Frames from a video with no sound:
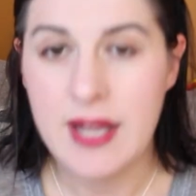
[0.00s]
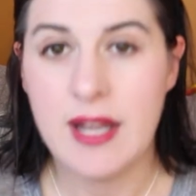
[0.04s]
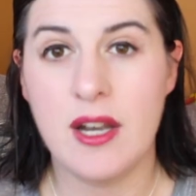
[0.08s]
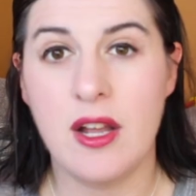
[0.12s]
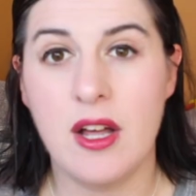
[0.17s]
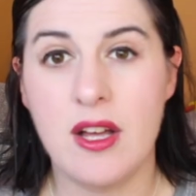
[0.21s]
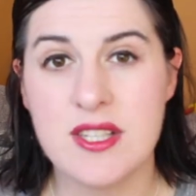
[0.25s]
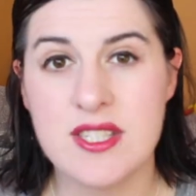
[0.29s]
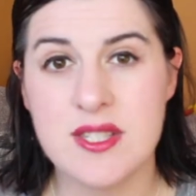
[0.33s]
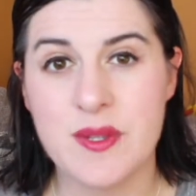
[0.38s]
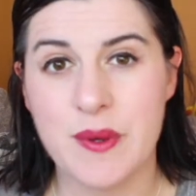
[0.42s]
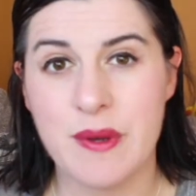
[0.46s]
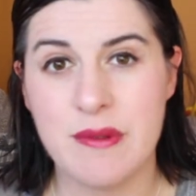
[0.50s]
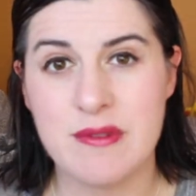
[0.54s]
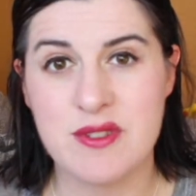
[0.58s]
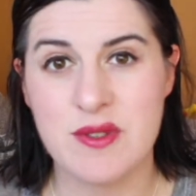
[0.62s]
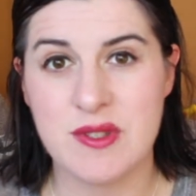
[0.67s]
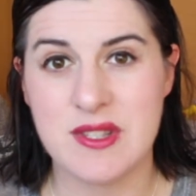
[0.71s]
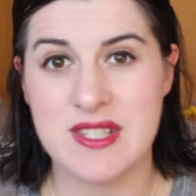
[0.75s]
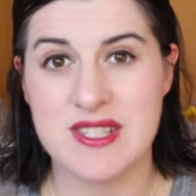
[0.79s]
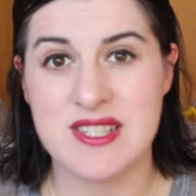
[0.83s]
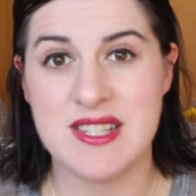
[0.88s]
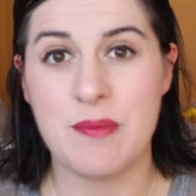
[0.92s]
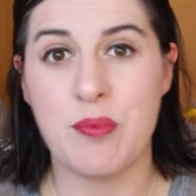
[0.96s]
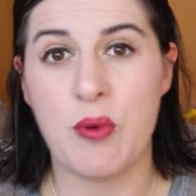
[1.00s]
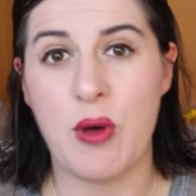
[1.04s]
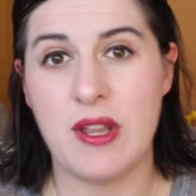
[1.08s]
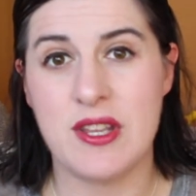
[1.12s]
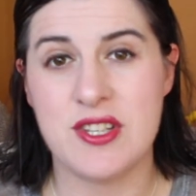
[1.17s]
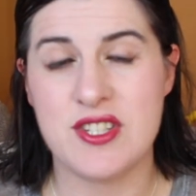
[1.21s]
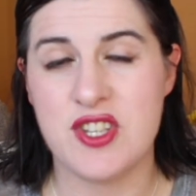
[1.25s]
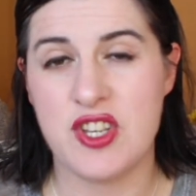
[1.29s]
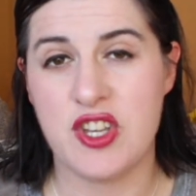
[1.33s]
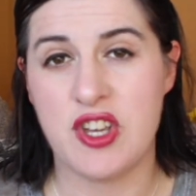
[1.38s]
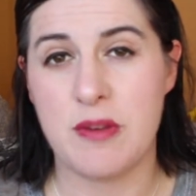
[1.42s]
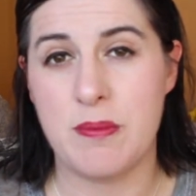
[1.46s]
It also comes with a zip
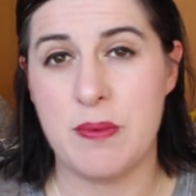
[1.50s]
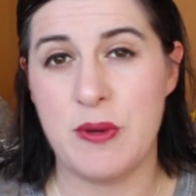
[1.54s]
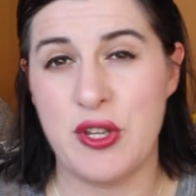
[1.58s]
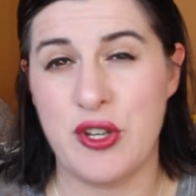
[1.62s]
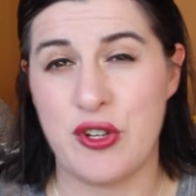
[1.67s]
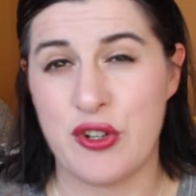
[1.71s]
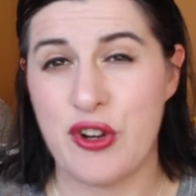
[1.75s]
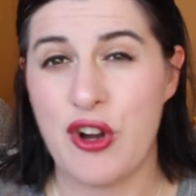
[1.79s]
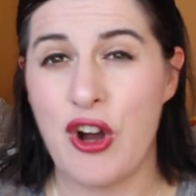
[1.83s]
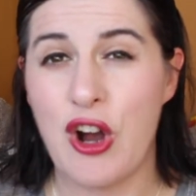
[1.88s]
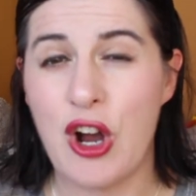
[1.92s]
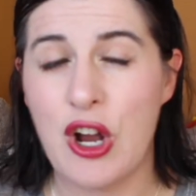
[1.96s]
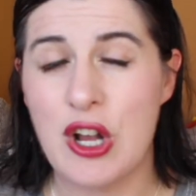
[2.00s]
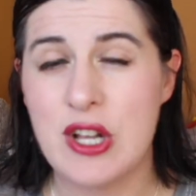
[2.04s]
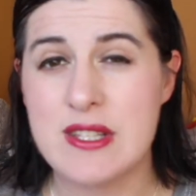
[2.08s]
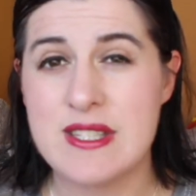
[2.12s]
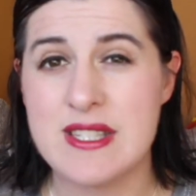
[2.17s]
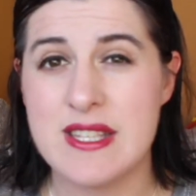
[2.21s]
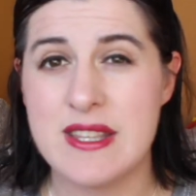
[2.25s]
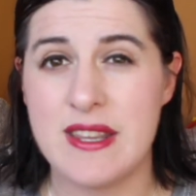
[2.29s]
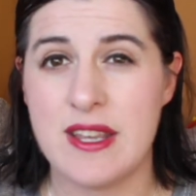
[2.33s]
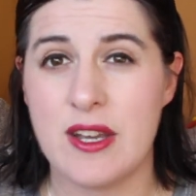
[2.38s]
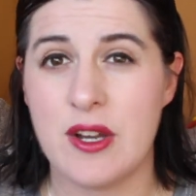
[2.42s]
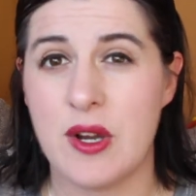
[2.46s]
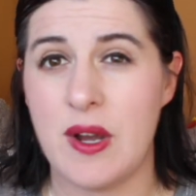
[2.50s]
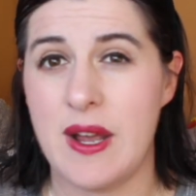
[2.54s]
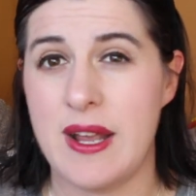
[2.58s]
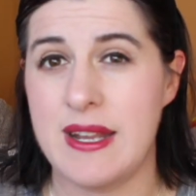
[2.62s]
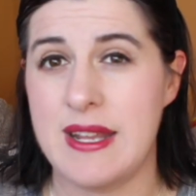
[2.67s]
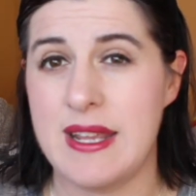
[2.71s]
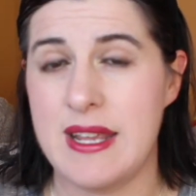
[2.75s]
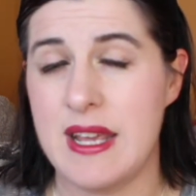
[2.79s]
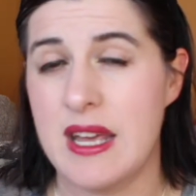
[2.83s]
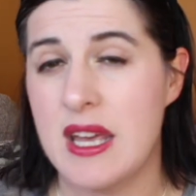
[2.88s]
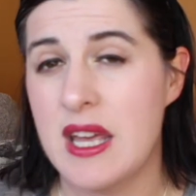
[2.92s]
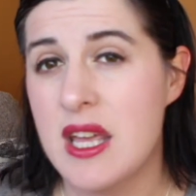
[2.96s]
wallet, so you can put your cards in there,
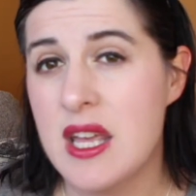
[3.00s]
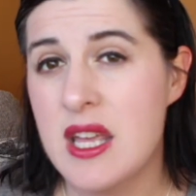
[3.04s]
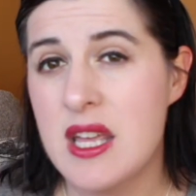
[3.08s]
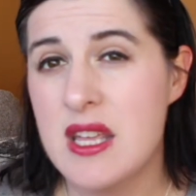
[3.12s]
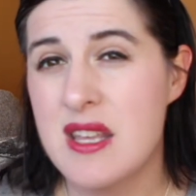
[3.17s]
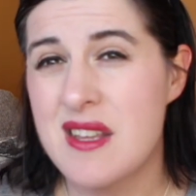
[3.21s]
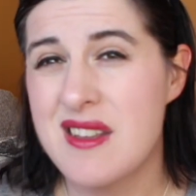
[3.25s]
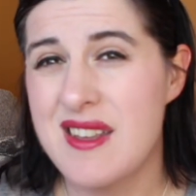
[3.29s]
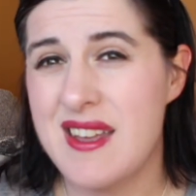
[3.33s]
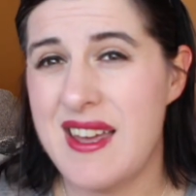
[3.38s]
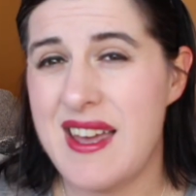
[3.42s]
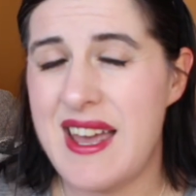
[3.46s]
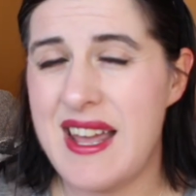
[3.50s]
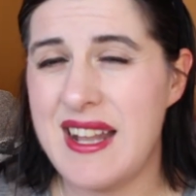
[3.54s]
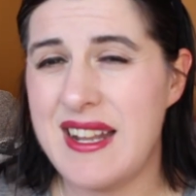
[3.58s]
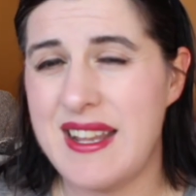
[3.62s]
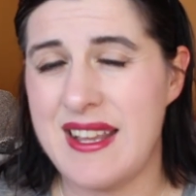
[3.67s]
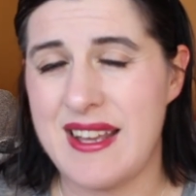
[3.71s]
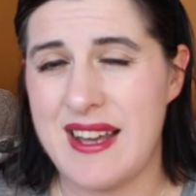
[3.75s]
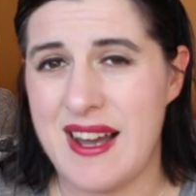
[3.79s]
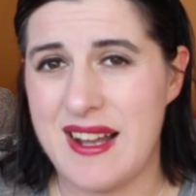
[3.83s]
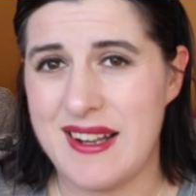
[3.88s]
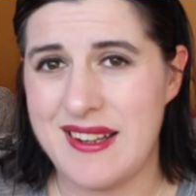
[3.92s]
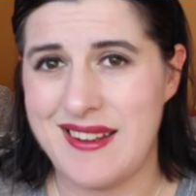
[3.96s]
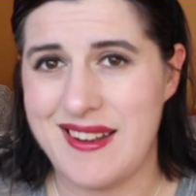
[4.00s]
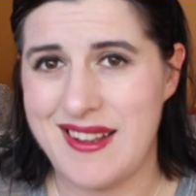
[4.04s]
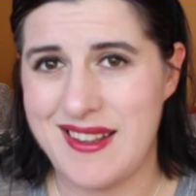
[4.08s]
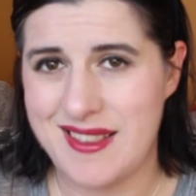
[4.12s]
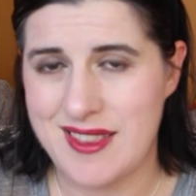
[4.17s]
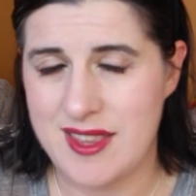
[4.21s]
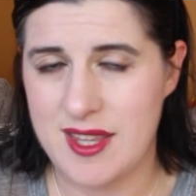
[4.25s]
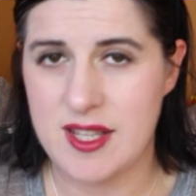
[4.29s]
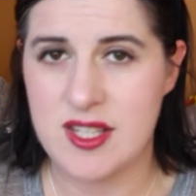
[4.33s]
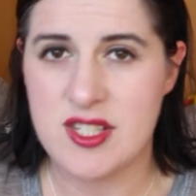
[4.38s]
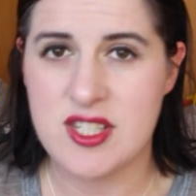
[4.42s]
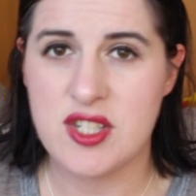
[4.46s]
any odd-end
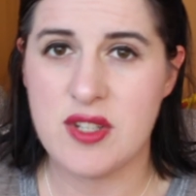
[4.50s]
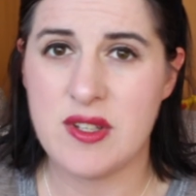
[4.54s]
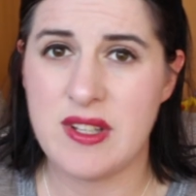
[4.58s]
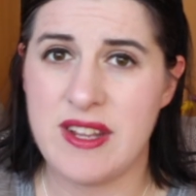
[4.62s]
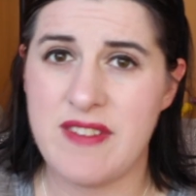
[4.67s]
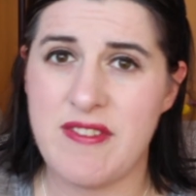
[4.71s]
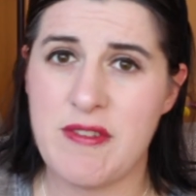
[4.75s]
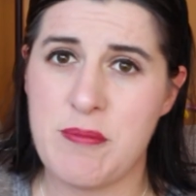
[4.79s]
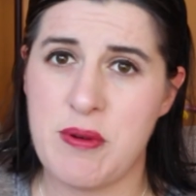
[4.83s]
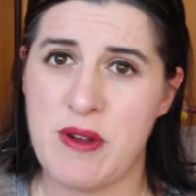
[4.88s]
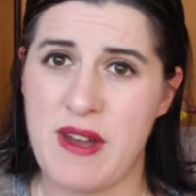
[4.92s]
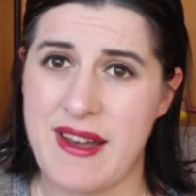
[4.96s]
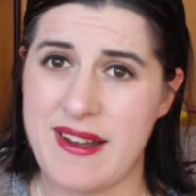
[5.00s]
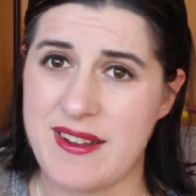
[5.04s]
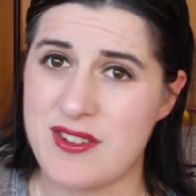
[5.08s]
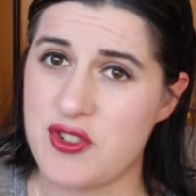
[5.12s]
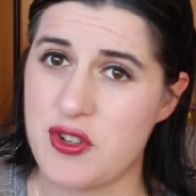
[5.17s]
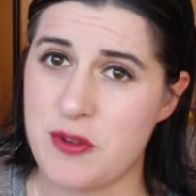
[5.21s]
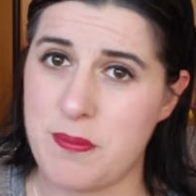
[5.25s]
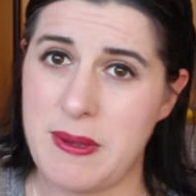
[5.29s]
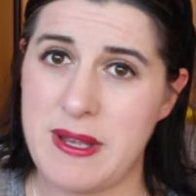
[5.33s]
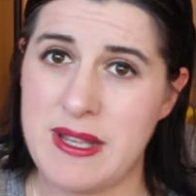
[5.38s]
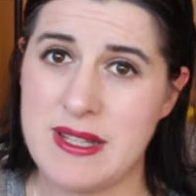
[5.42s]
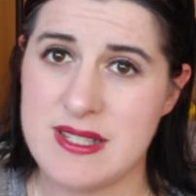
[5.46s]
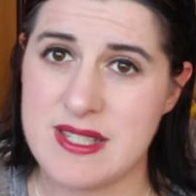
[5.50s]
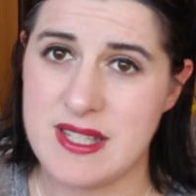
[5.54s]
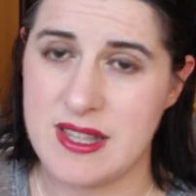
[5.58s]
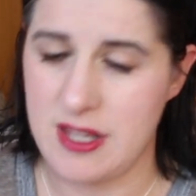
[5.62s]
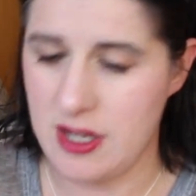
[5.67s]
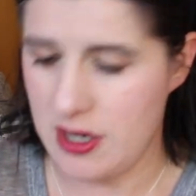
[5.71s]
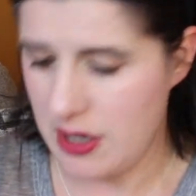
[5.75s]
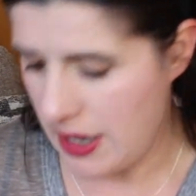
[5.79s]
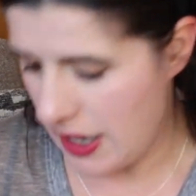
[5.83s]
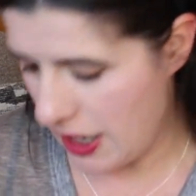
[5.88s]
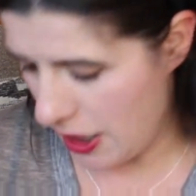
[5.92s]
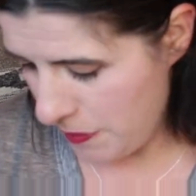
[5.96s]
things. You can even put extra pins in
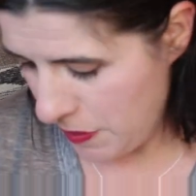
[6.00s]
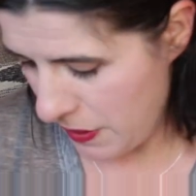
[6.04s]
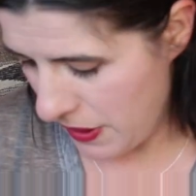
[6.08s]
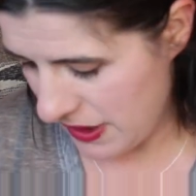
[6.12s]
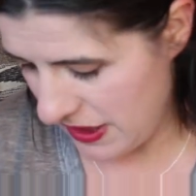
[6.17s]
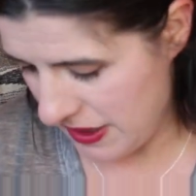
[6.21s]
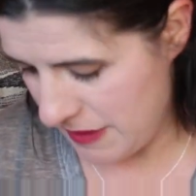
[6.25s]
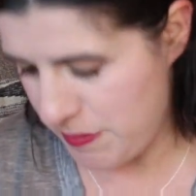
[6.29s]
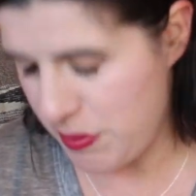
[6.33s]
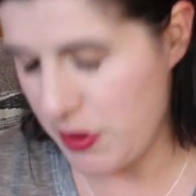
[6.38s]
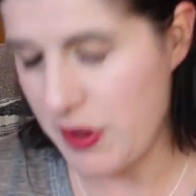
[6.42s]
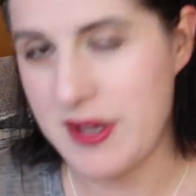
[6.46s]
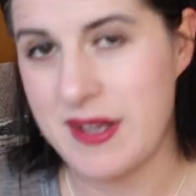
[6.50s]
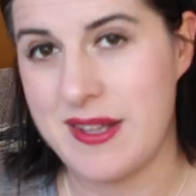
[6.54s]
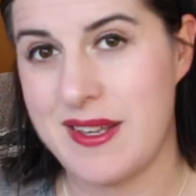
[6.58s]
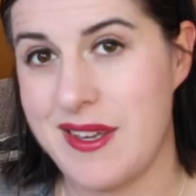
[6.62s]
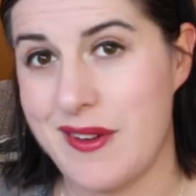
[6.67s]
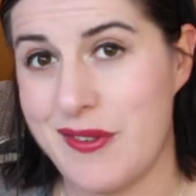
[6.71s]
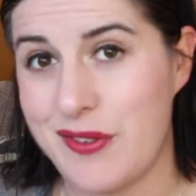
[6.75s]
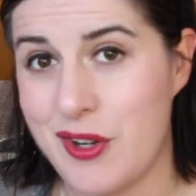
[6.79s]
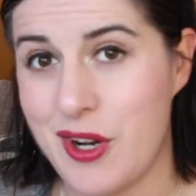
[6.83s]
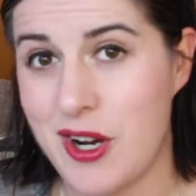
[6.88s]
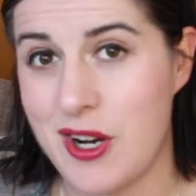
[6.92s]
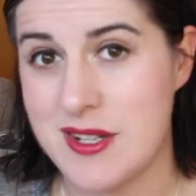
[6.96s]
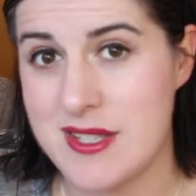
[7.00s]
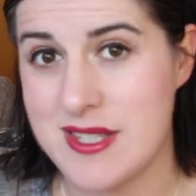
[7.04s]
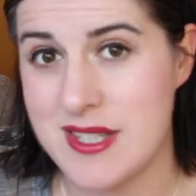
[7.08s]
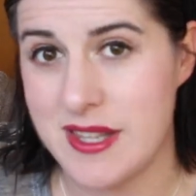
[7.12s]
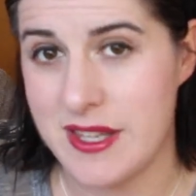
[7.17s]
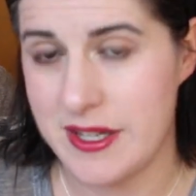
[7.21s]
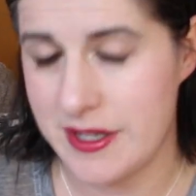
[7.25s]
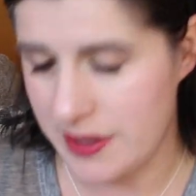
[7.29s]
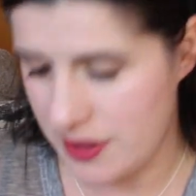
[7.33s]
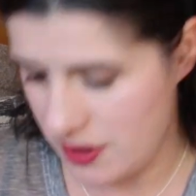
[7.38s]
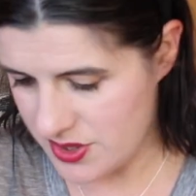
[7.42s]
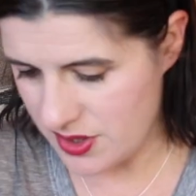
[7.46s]
there. I'll probably put gift cards in
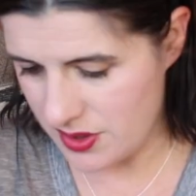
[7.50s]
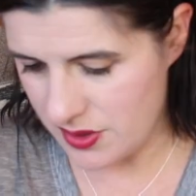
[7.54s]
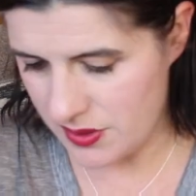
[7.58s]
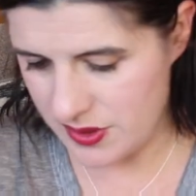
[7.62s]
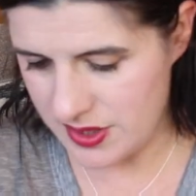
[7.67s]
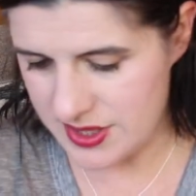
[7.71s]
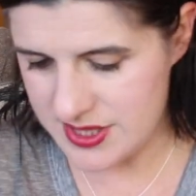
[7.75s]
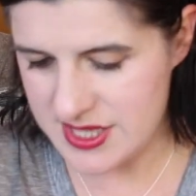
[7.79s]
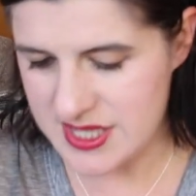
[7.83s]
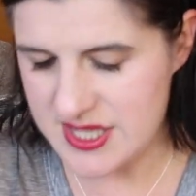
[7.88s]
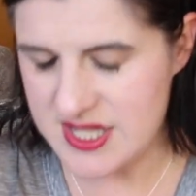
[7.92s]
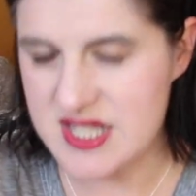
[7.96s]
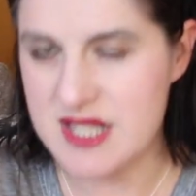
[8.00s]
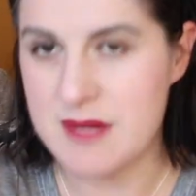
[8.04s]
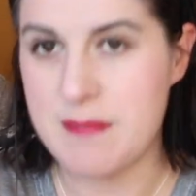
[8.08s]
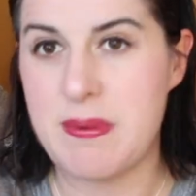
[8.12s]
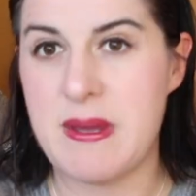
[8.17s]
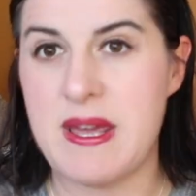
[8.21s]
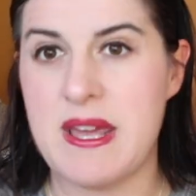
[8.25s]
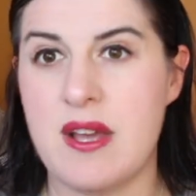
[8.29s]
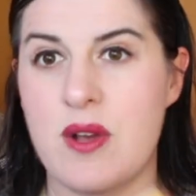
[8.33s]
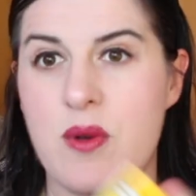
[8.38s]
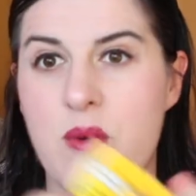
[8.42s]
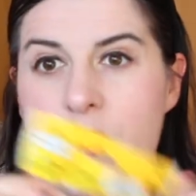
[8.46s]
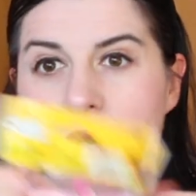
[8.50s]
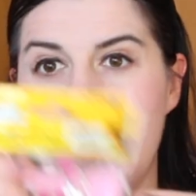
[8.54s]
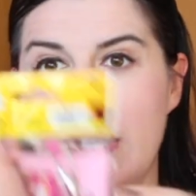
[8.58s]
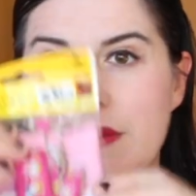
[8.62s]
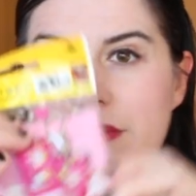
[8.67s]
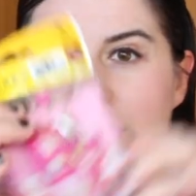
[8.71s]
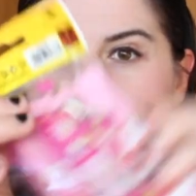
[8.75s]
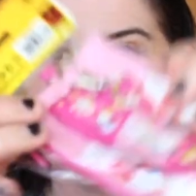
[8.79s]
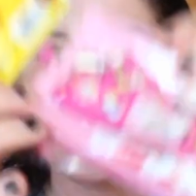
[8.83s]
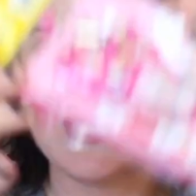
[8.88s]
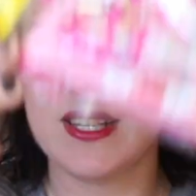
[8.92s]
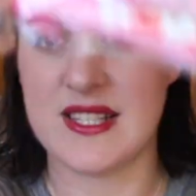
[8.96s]
there. So this is the pink one.
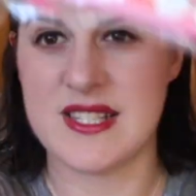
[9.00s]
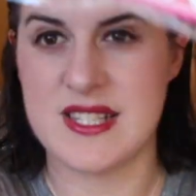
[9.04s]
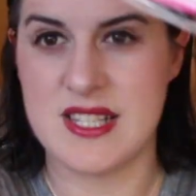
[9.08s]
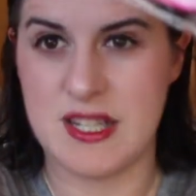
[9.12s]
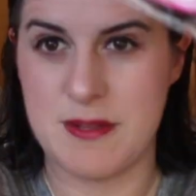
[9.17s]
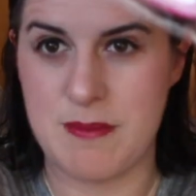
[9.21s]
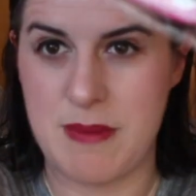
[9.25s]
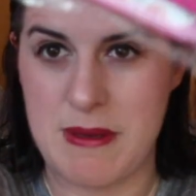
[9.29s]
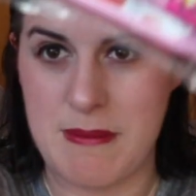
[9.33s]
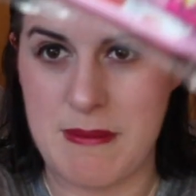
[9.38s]
This is gonna